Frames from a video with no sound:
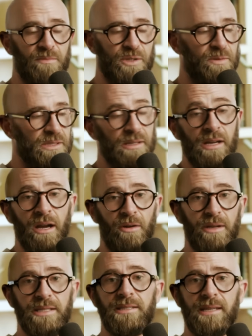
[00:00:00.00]
which was
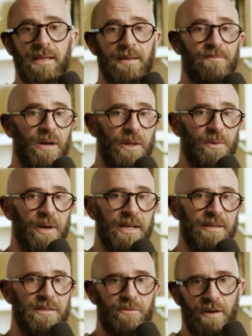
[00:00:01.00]
HolyC, by the way,
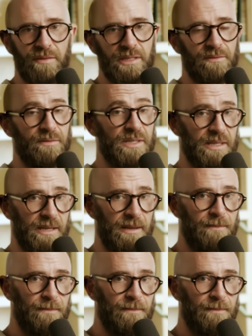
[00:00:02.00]
a derivative of C.